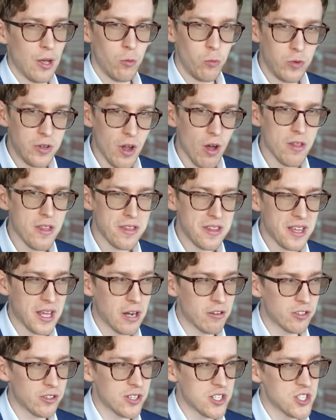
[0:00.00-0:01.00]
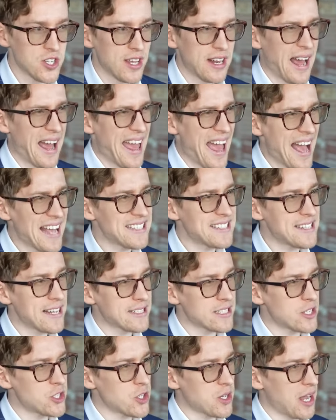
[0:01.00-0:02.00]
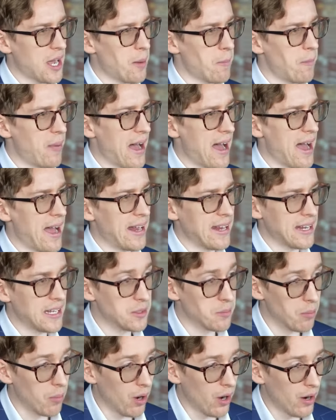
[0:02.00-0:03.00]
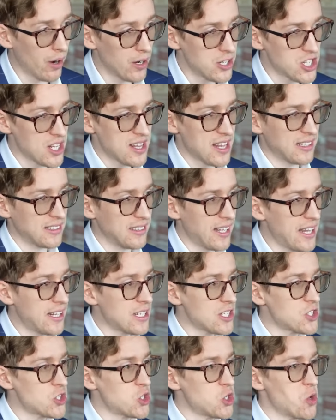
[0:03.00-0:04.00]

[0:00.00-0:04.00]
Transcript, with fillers: We know that the governor said, I asked Tesla to come by in March at the latest